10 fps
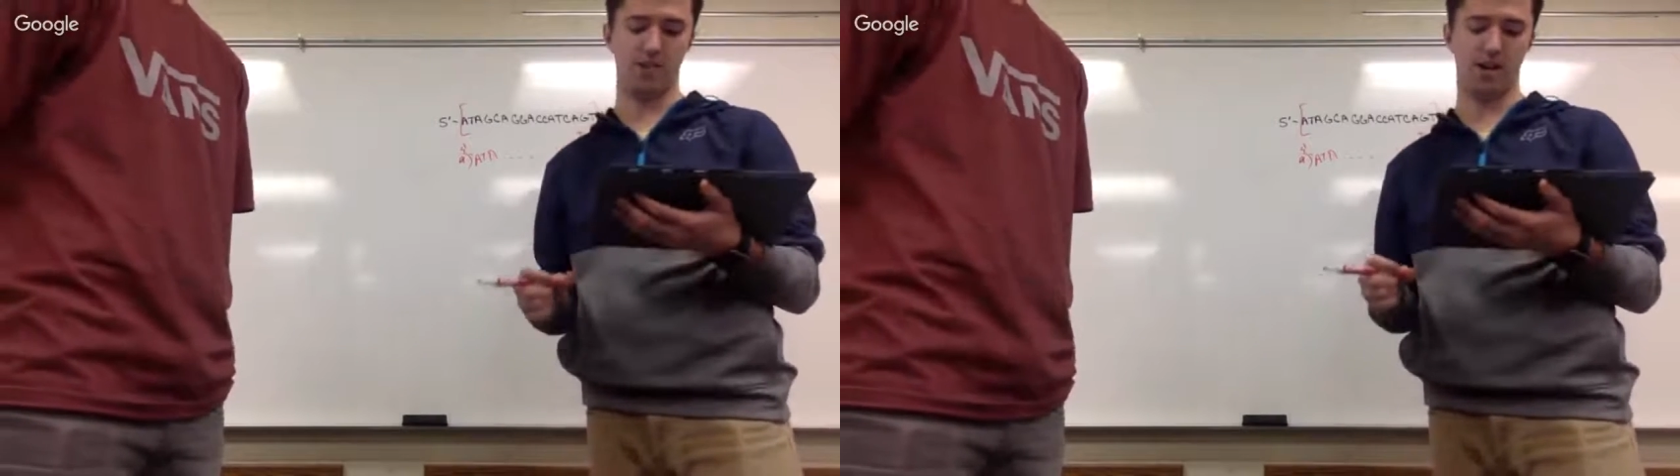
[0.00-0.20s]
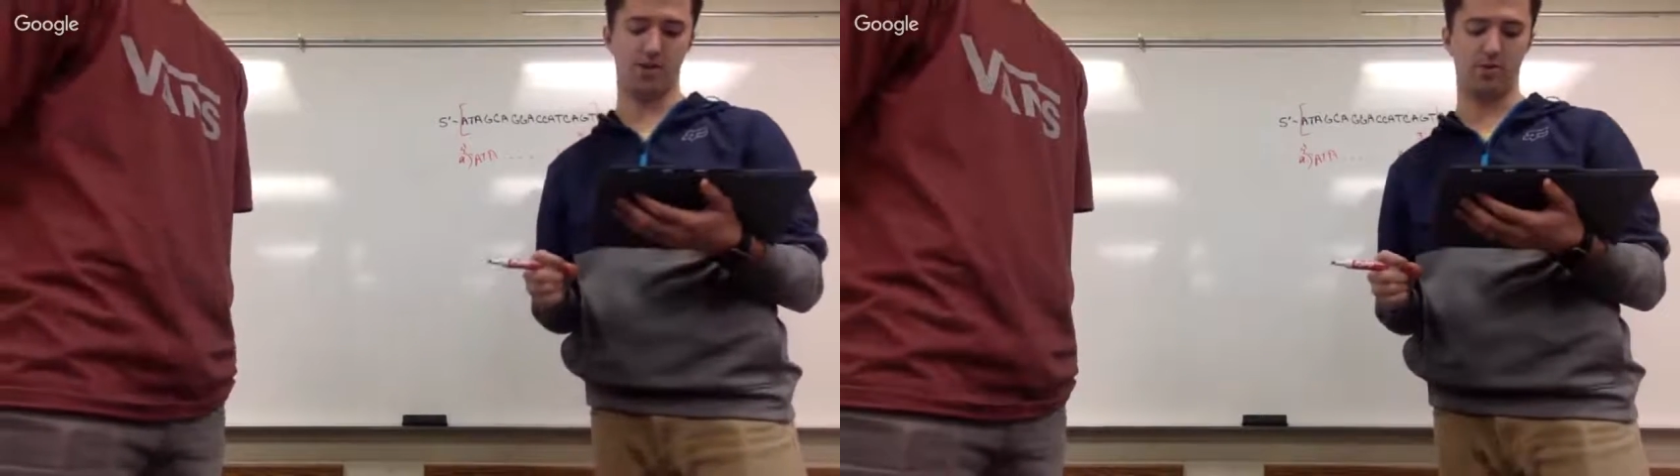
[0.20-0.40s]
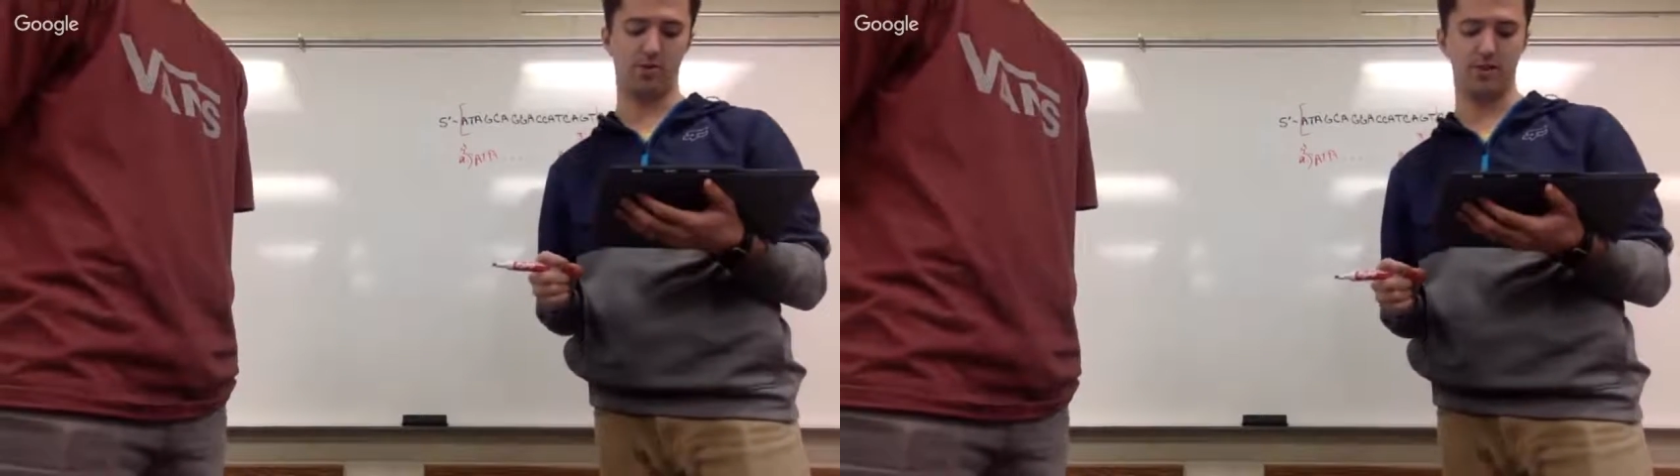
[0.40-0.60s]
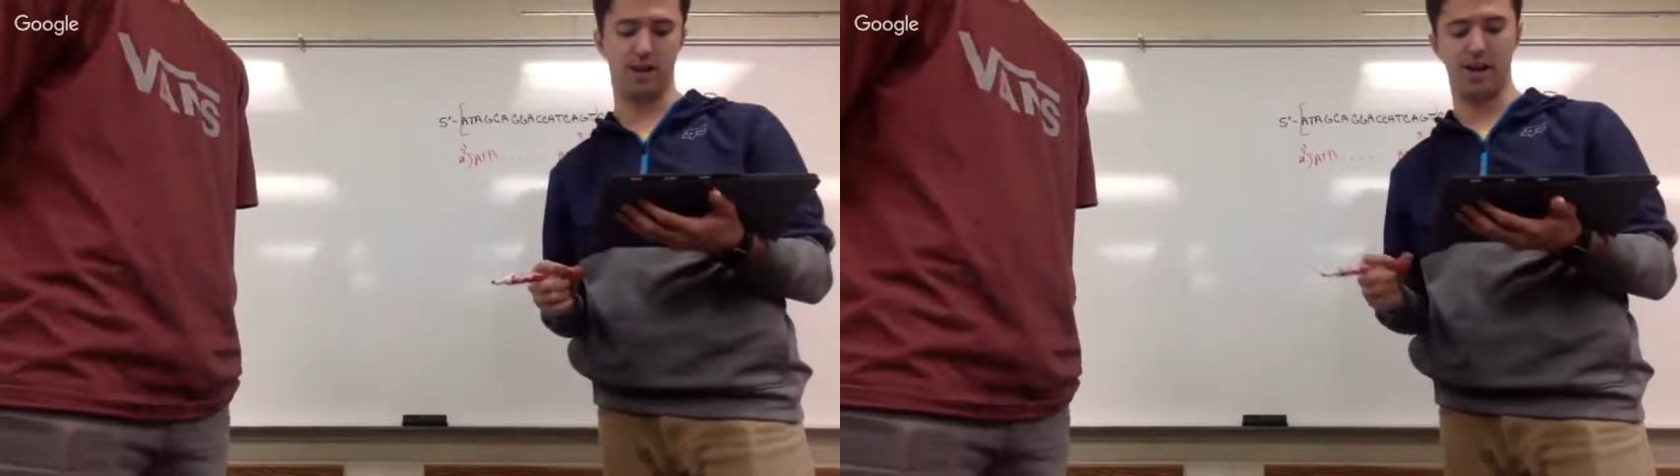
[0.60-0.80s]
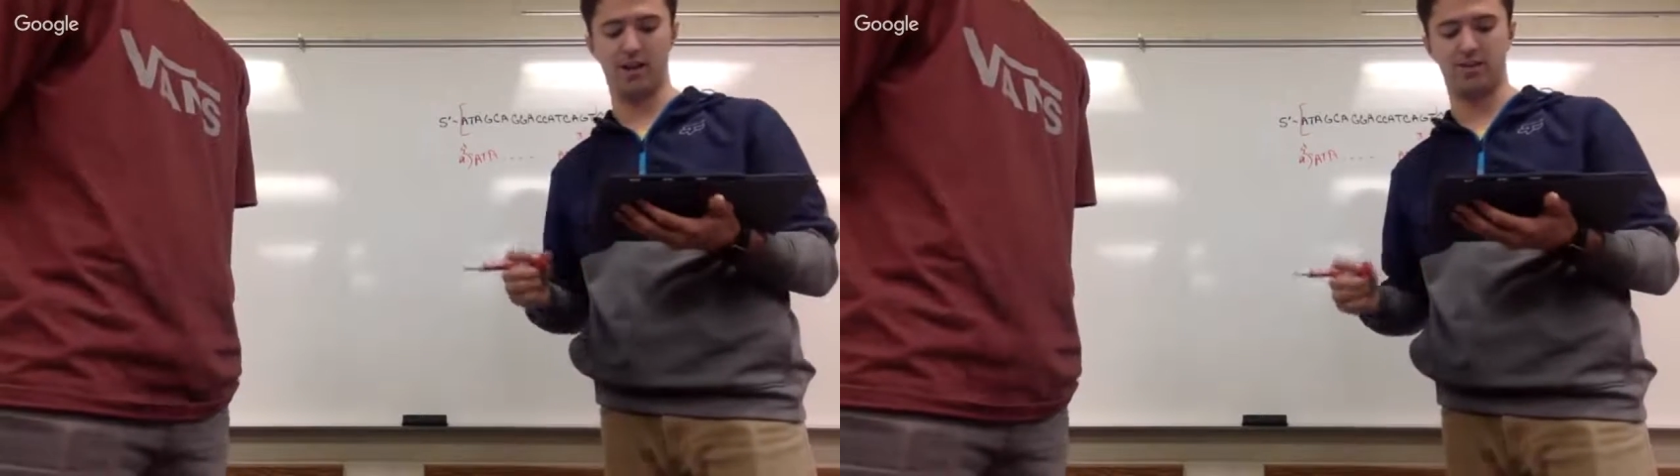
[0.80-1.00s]

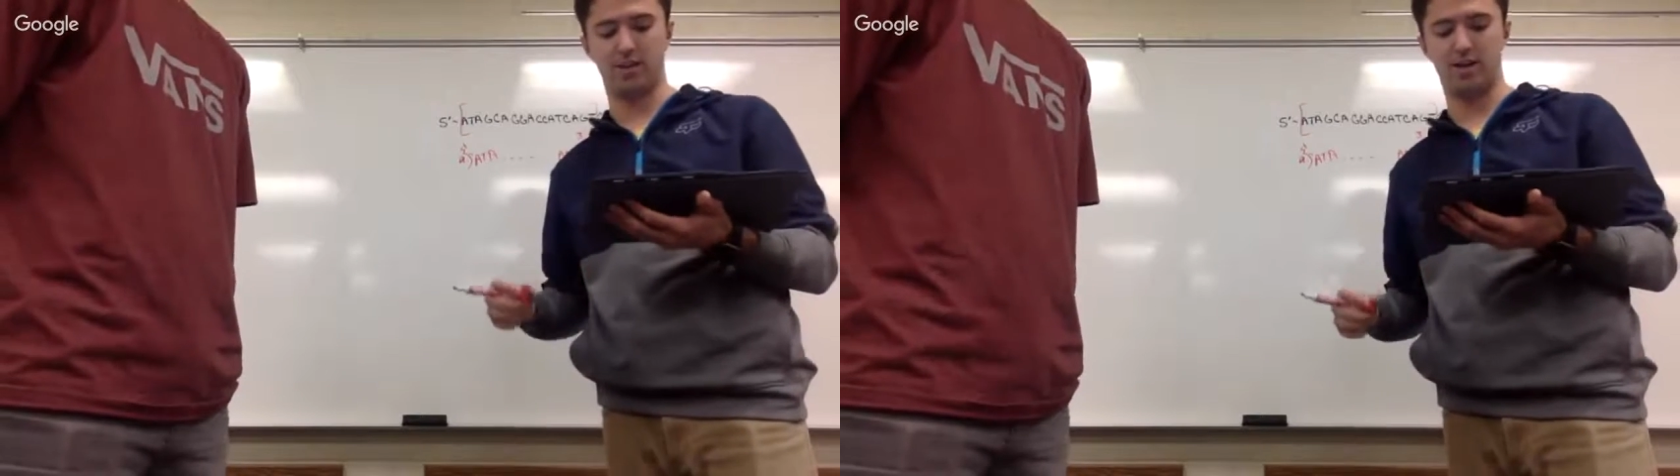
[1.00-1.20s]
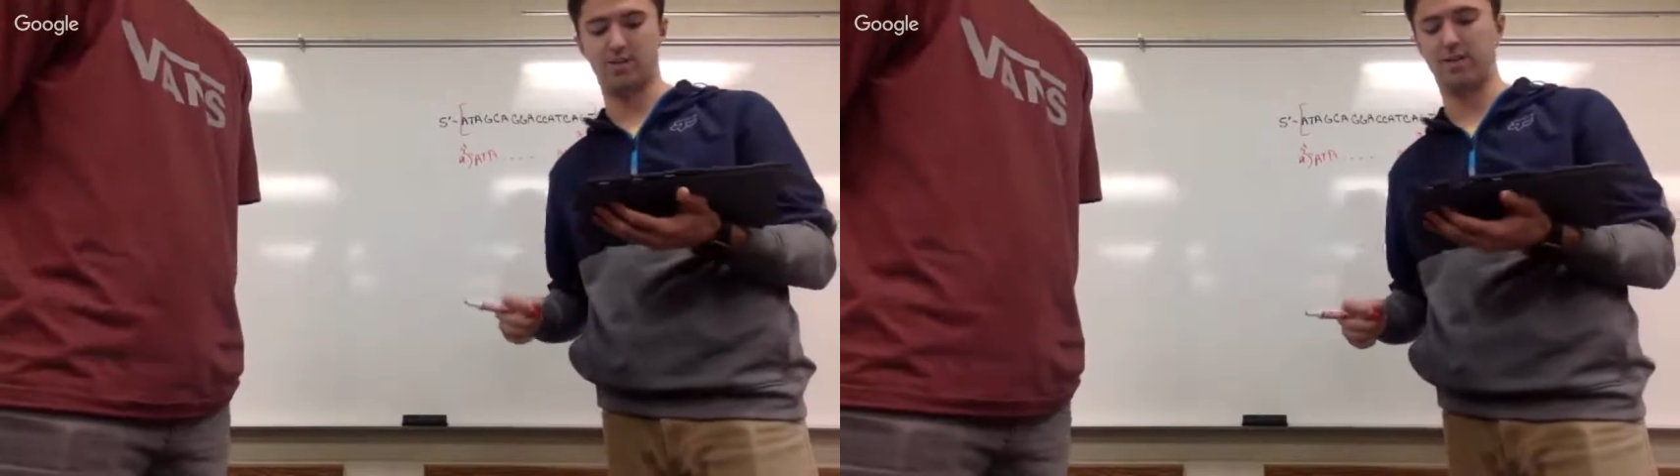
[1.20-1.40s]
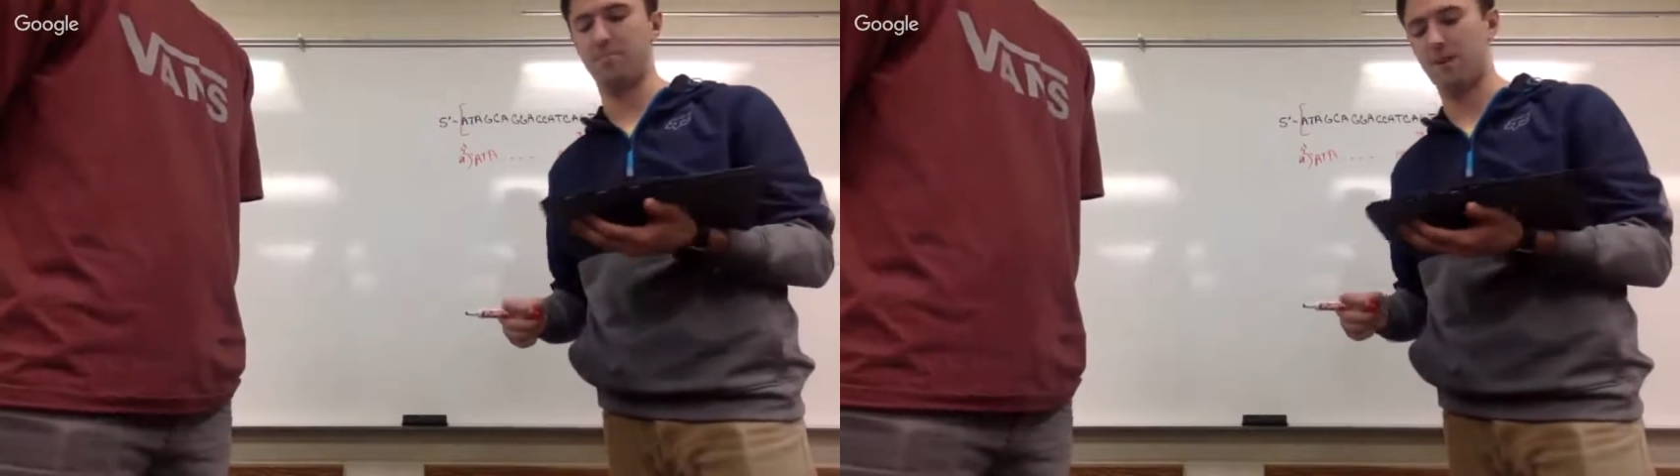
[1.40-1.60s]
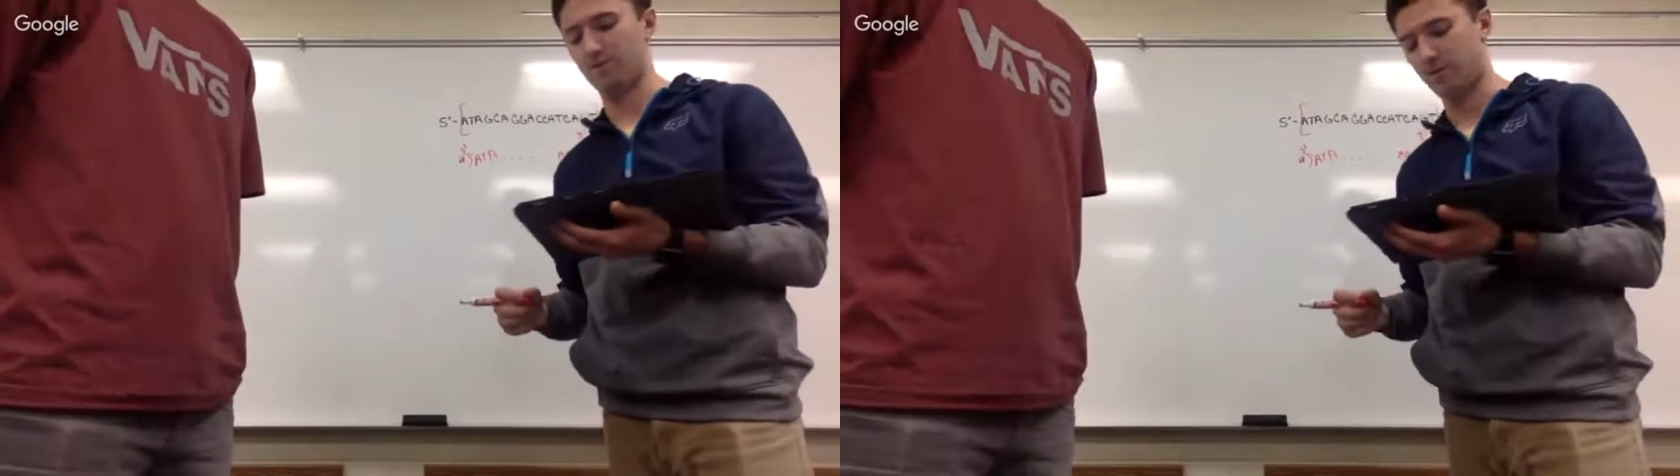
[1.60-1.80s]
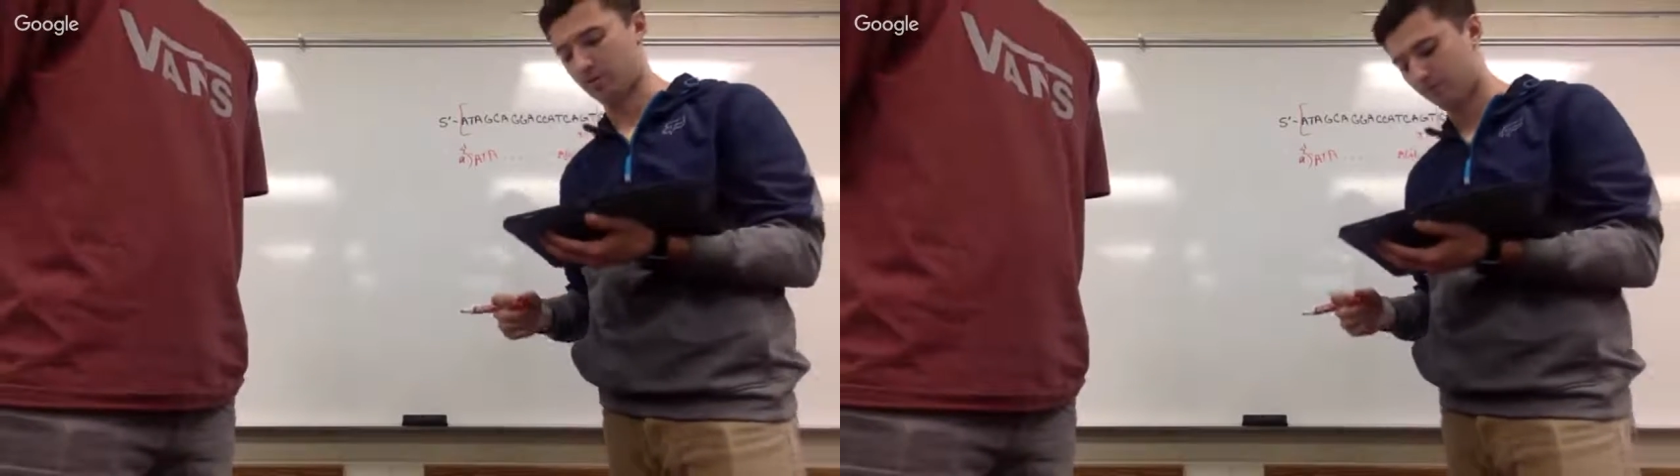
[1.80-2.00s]
dinucleotide cytosine
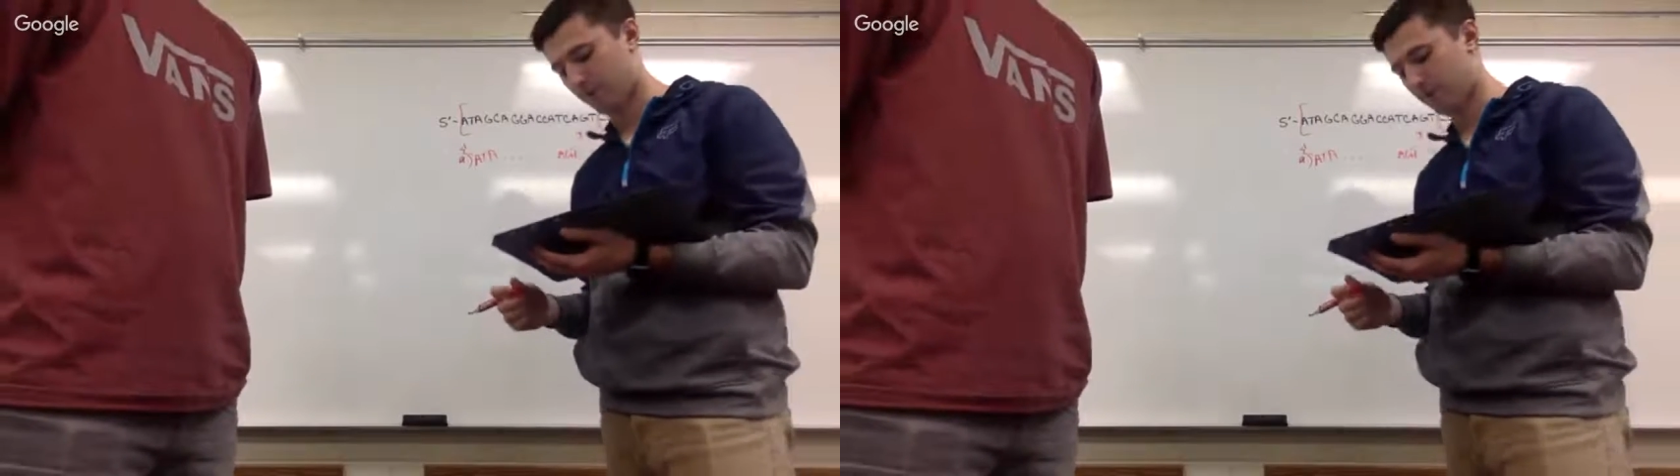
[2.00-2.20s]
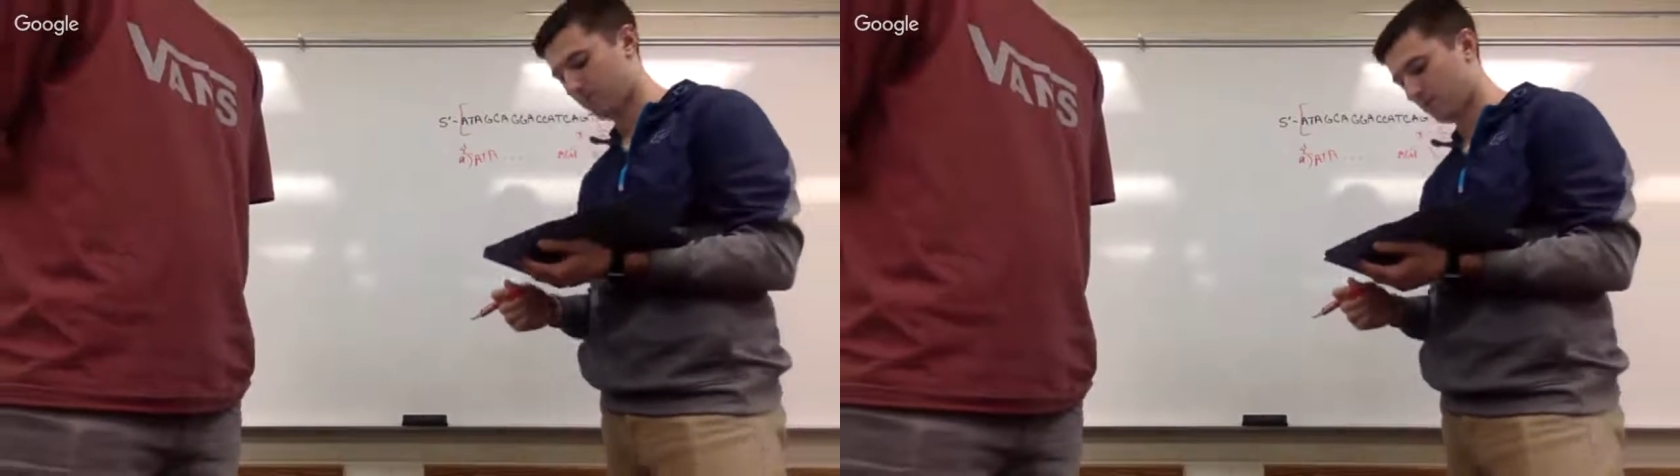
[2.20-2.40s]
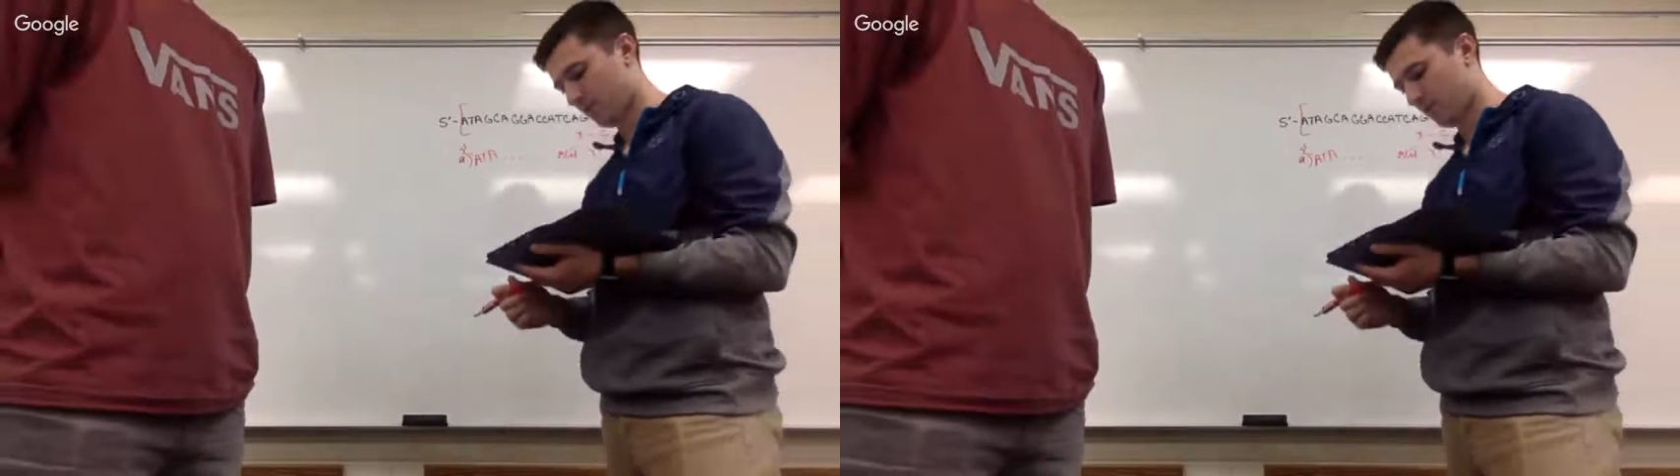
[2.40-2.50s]
monophosphate,